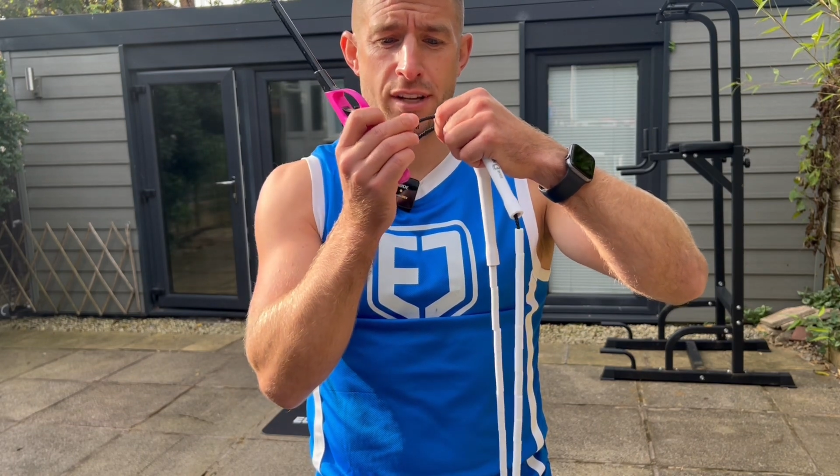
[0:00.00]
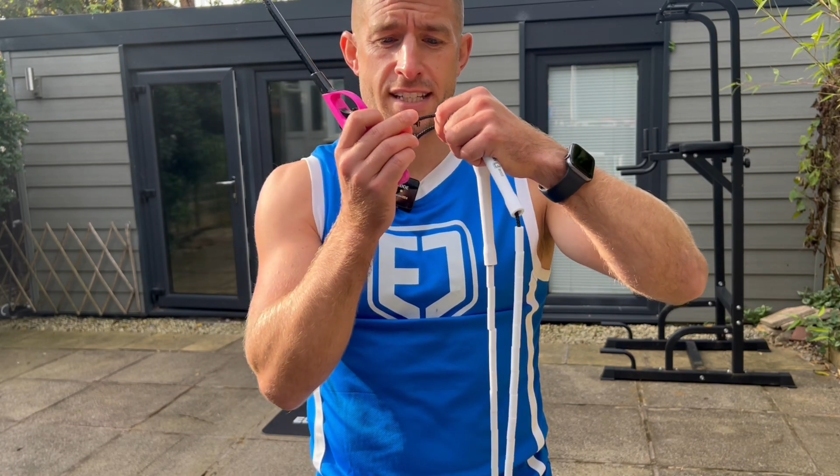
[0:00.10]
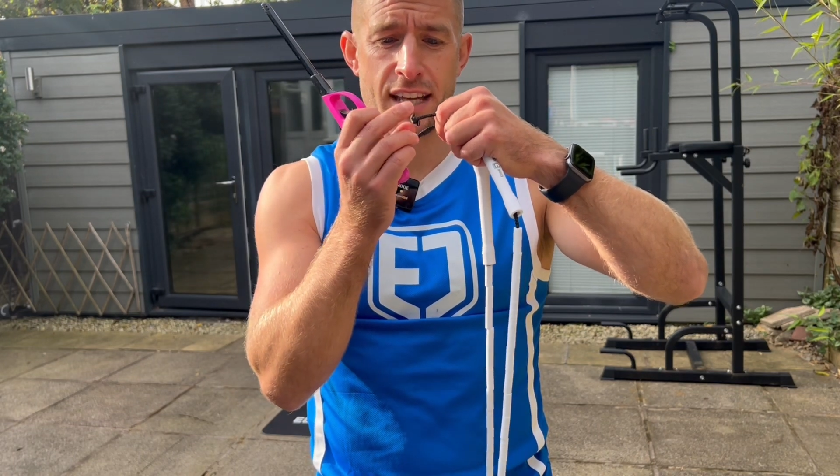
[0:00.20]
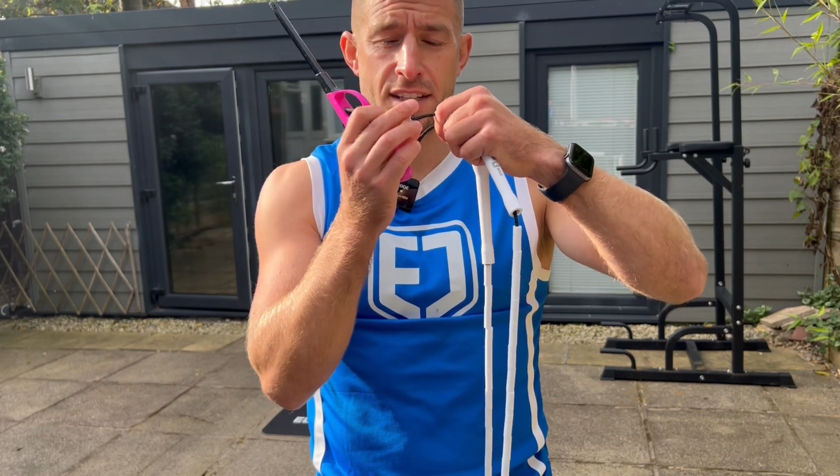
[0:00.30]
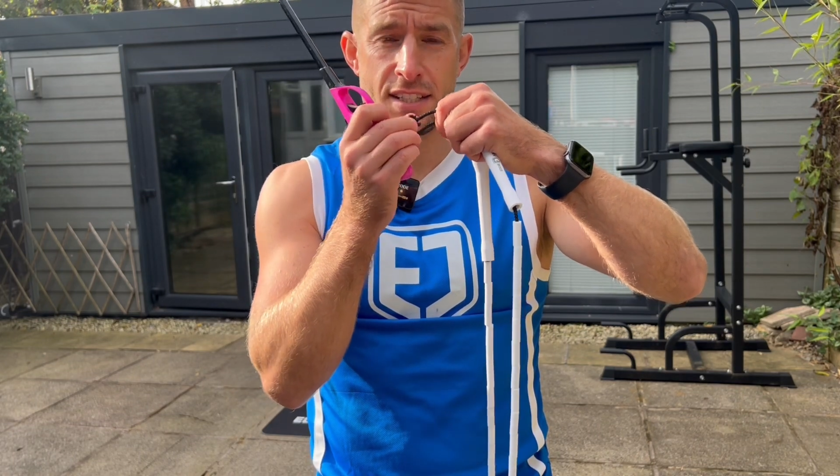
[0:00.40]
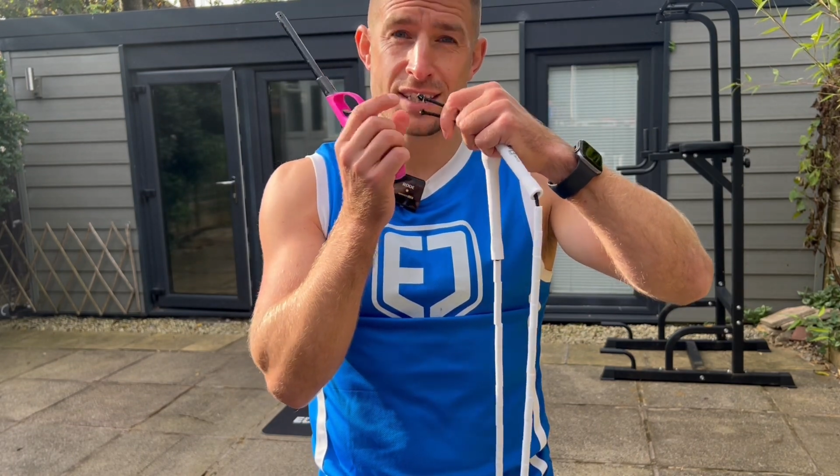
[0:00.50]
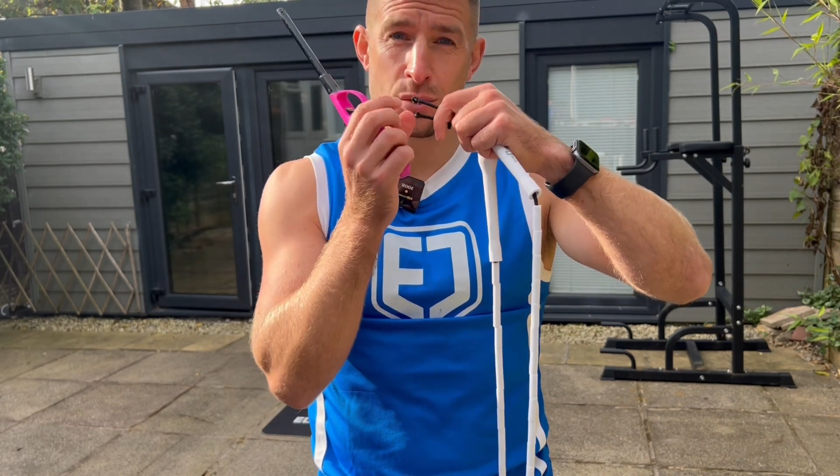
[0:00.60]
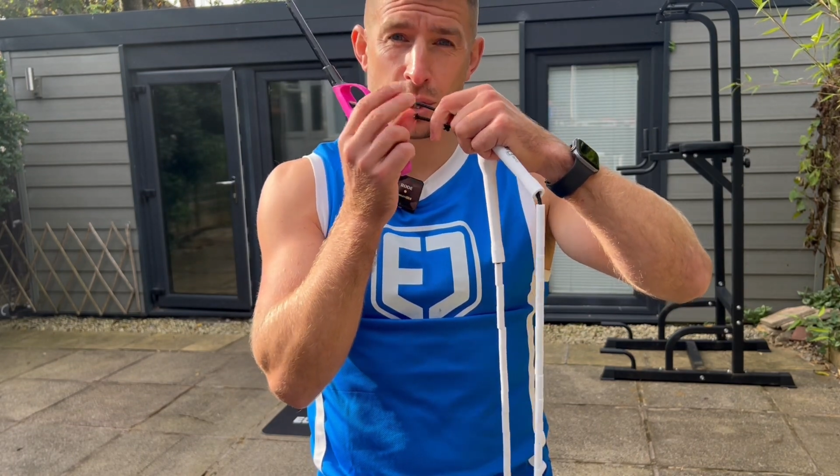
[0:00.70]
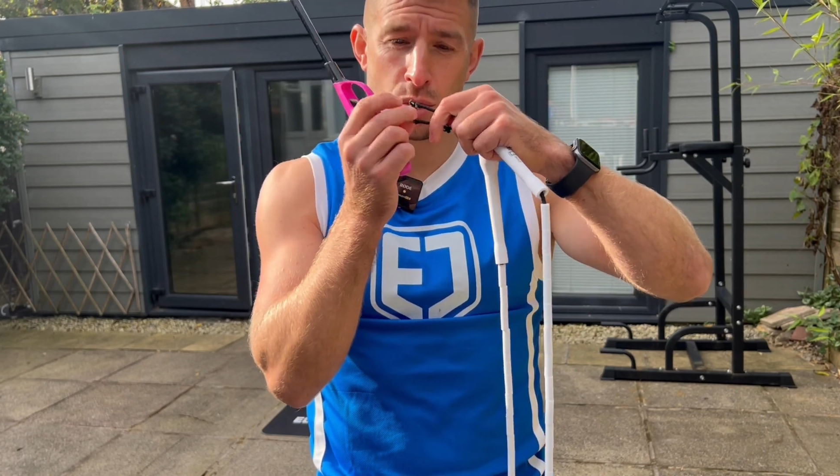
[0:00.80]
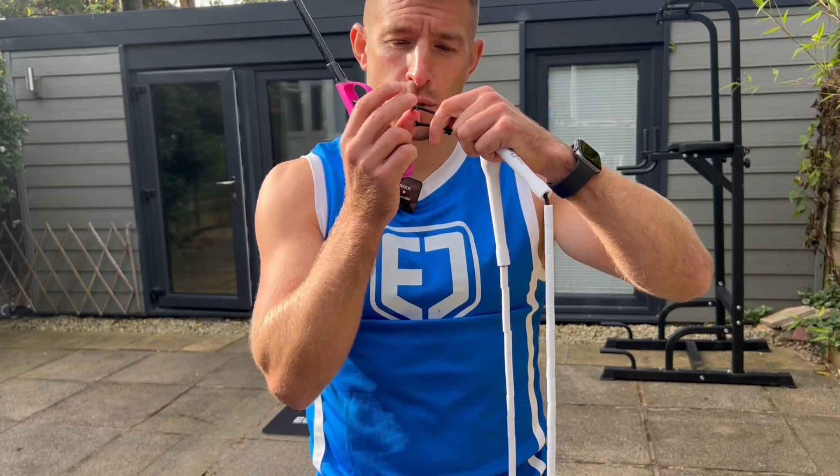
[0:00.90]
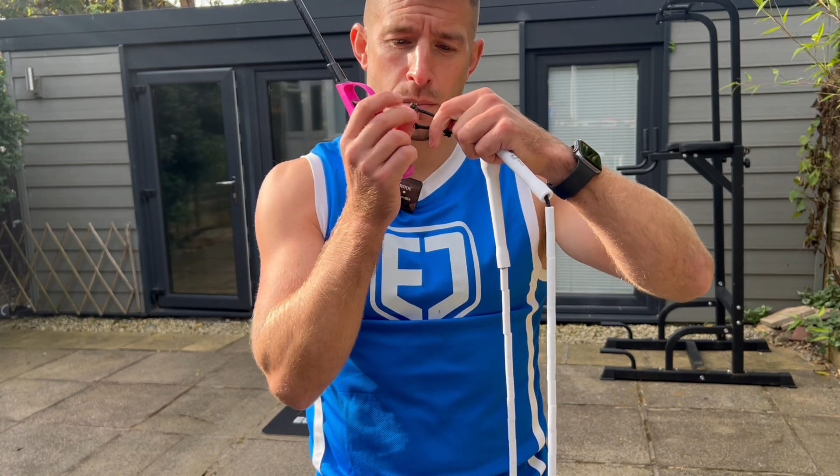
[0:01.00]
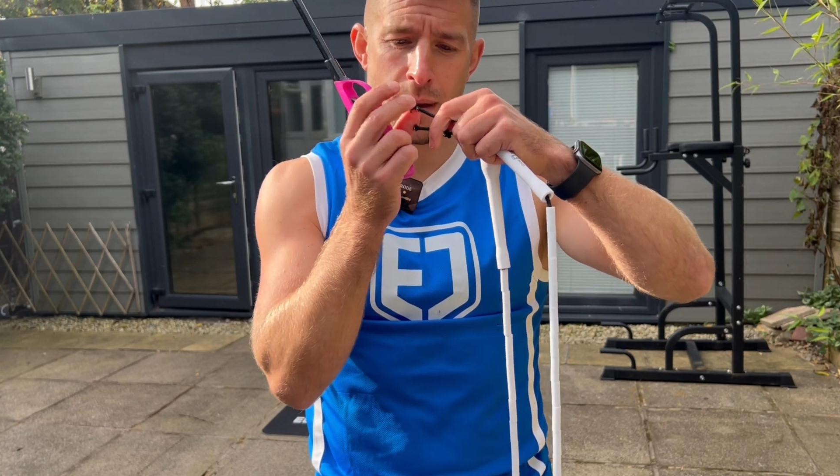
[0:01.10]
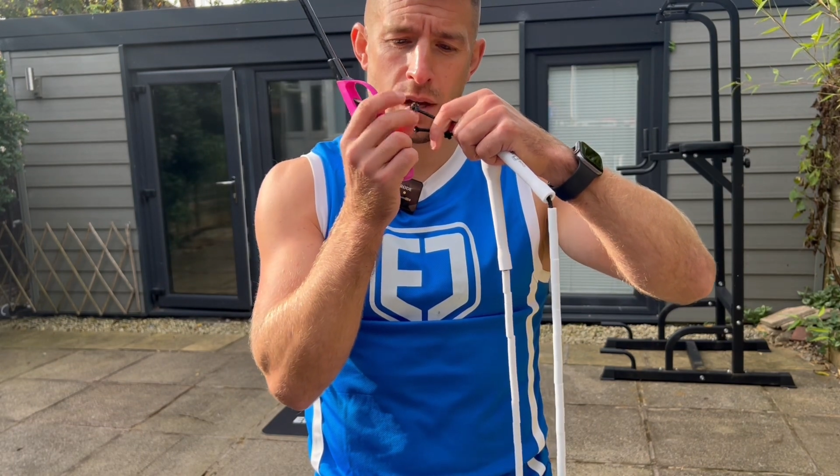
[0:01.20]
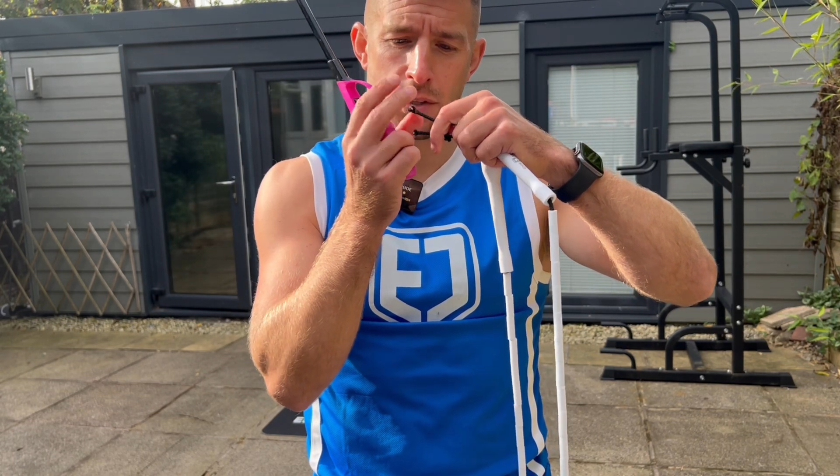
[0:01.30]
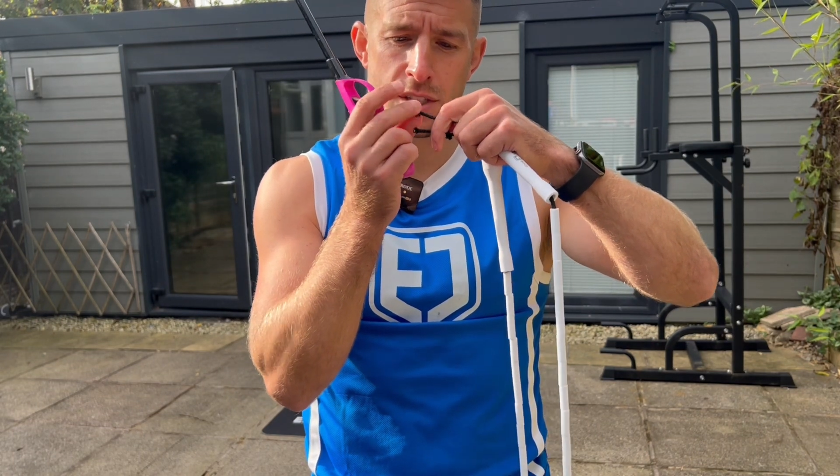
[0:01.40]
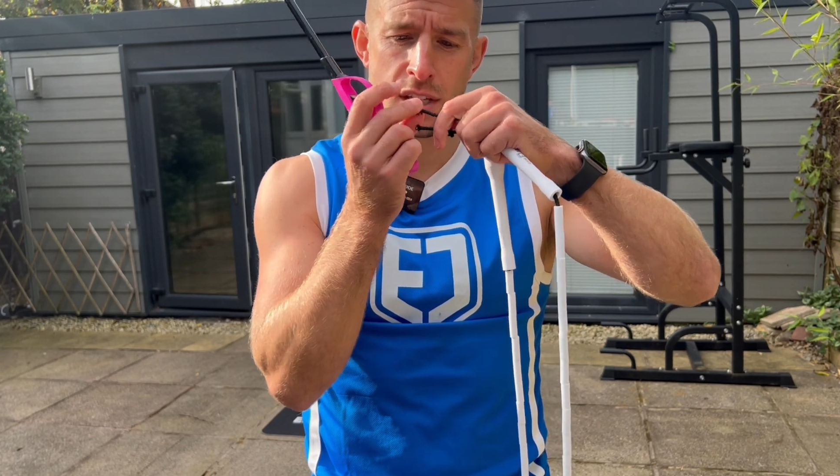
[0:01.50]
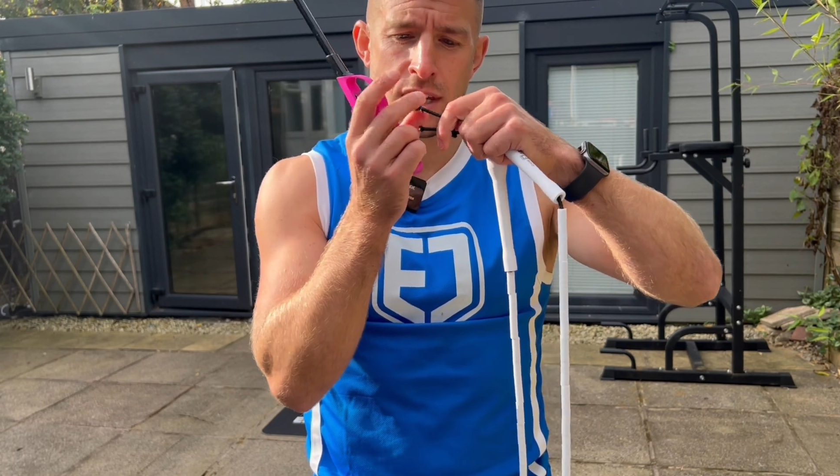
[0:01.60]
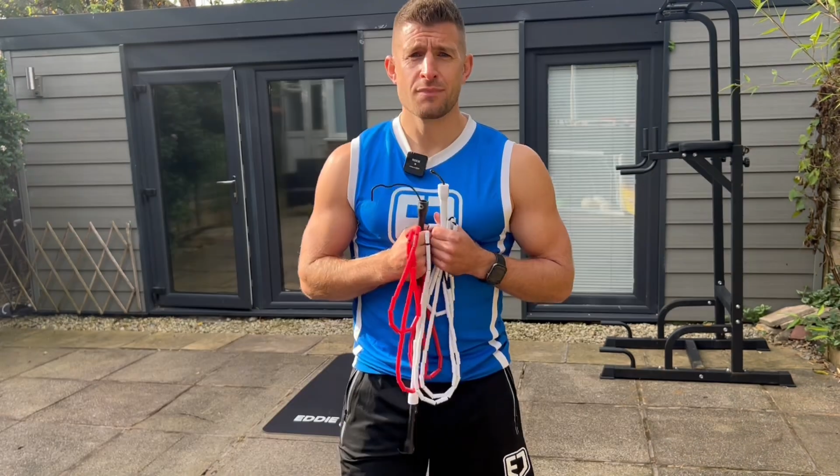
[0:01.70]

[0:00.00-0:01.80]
seconds until the cord melts.